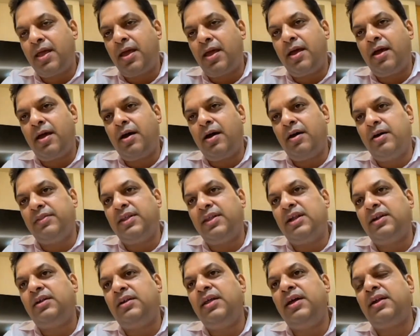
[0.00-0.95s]

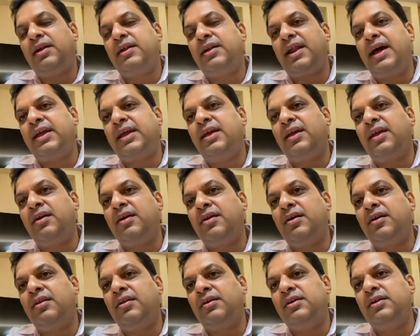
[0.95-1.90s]
that their tracking
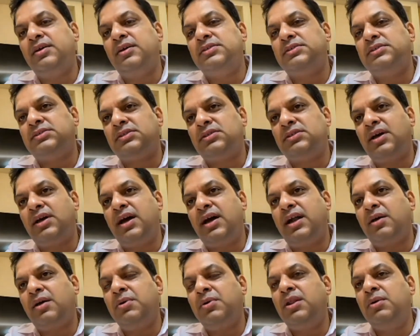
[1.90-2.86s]
error is at
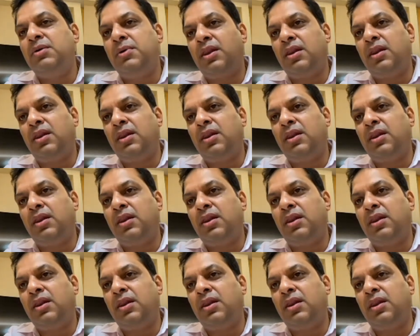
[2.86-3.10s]
a minimal